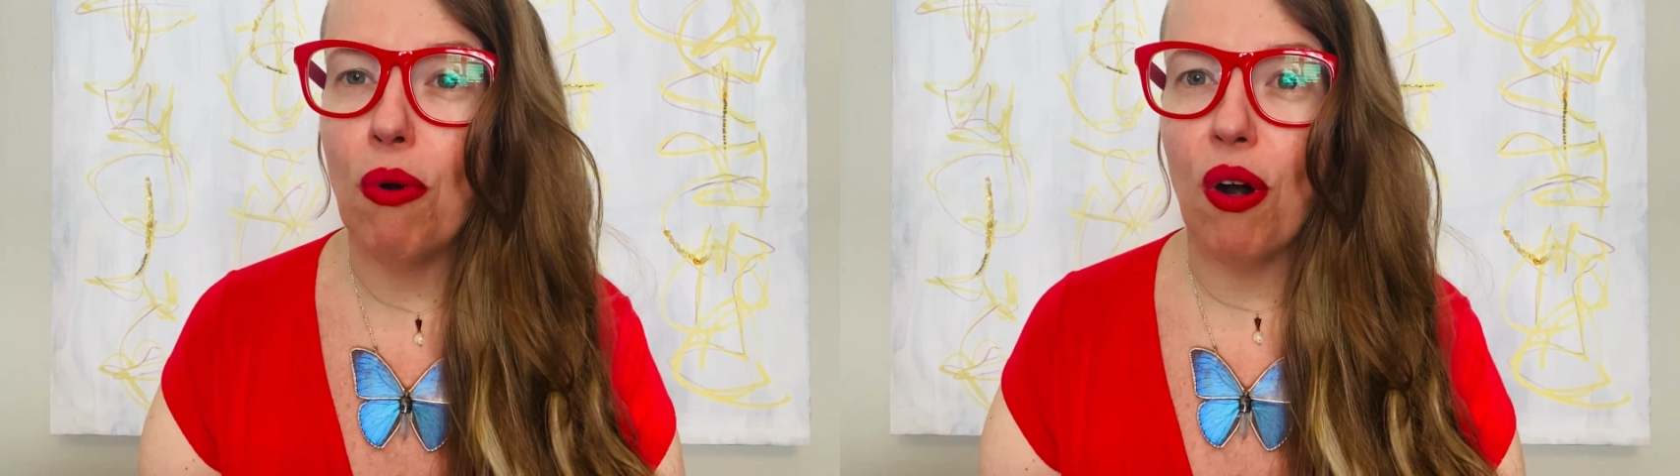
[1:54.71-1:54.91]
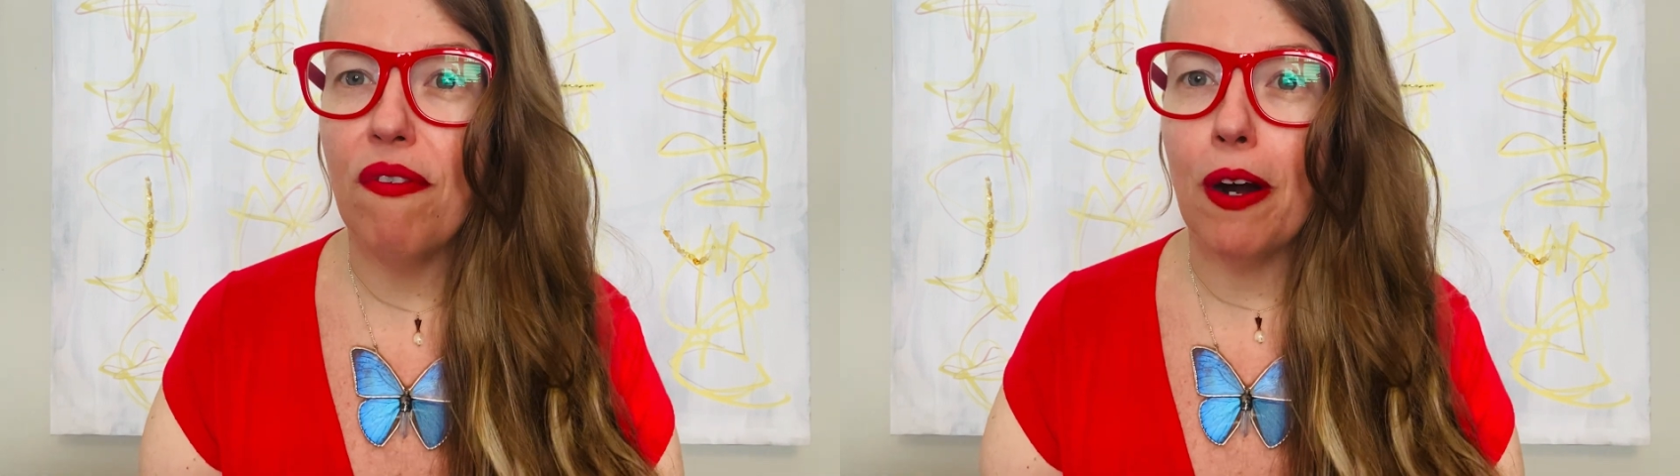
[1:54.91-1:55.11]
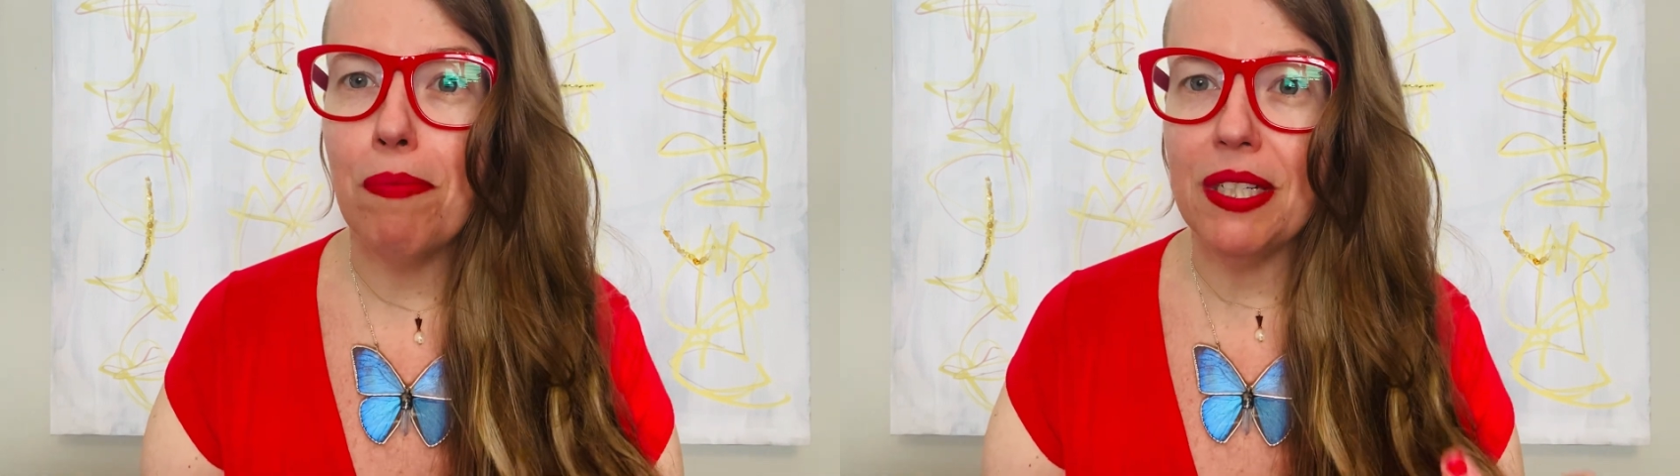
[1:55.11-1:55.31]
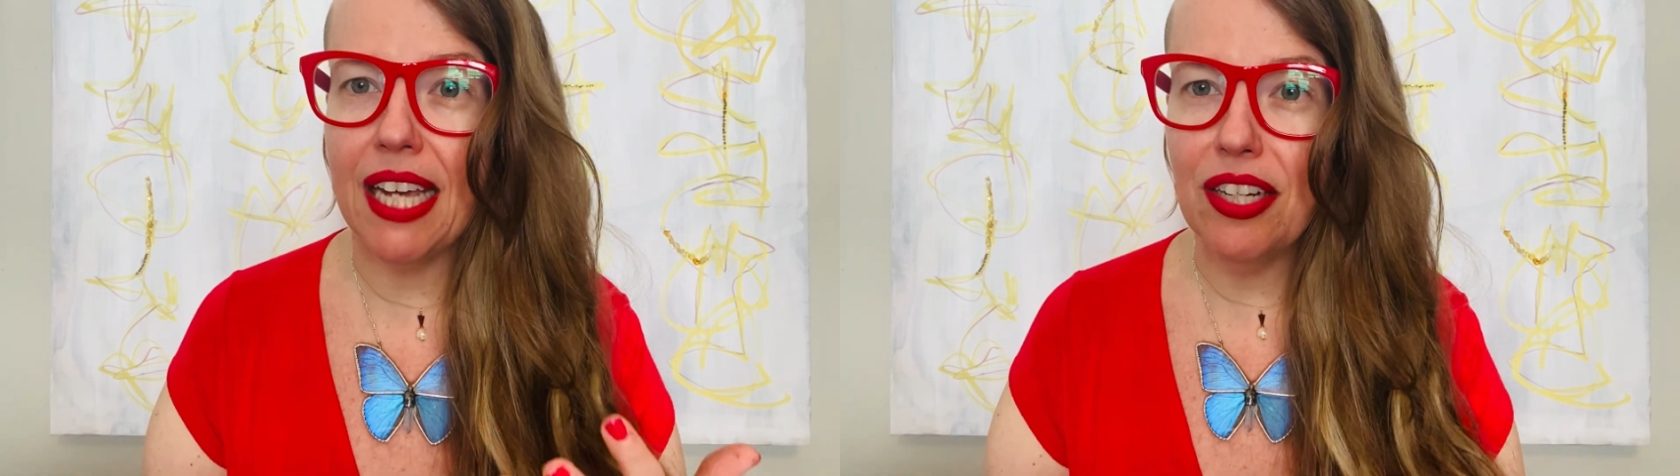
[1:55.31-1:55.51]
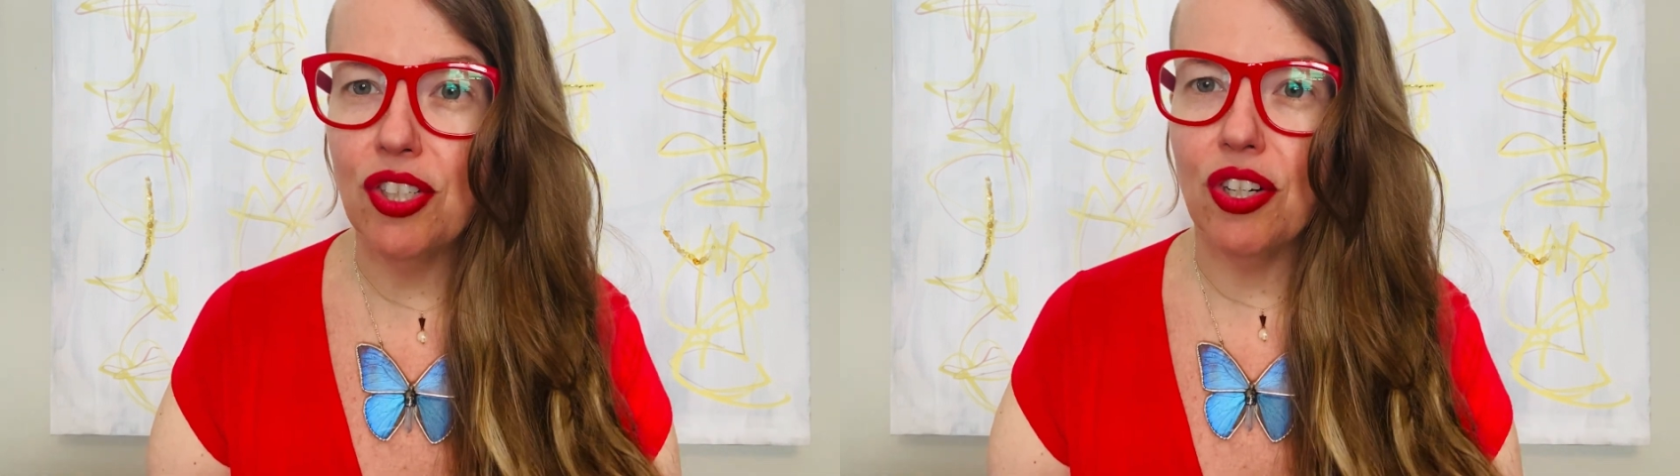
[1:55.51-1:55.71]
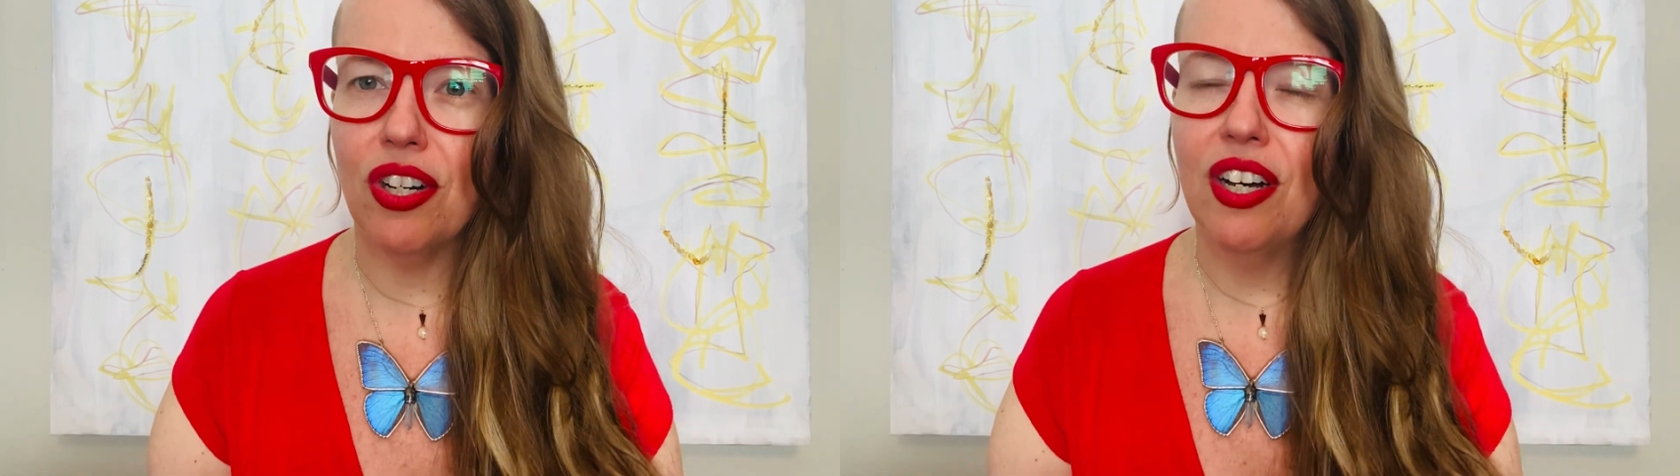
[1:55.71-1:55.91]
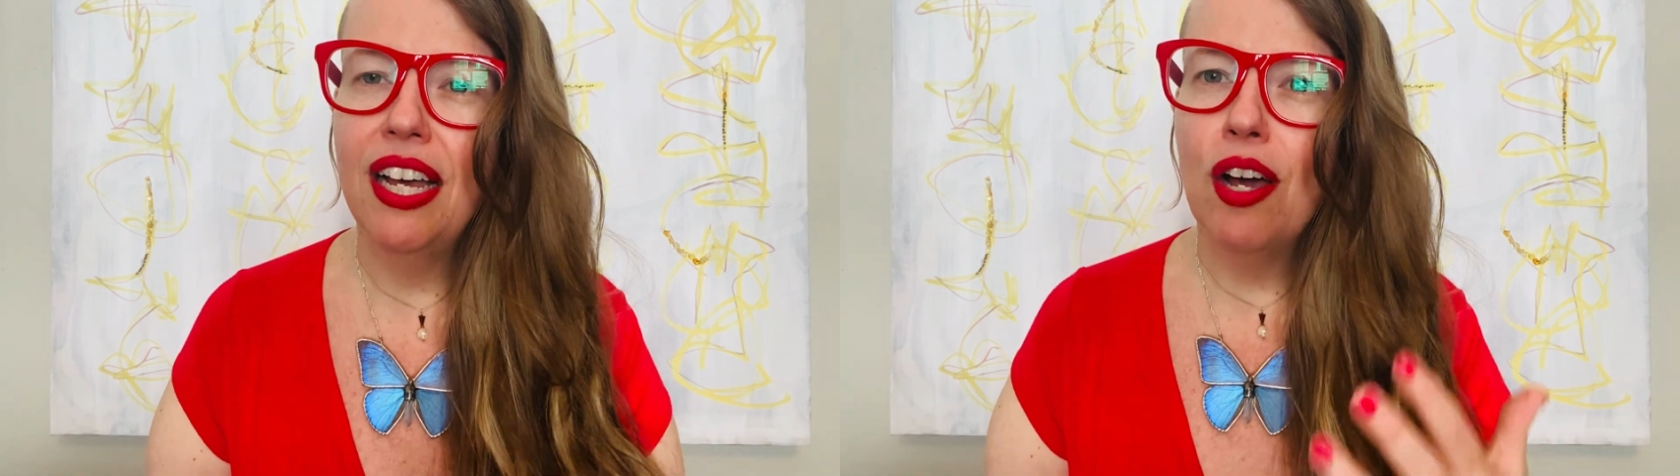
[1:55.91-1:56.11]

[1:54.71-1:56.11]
more of our potential.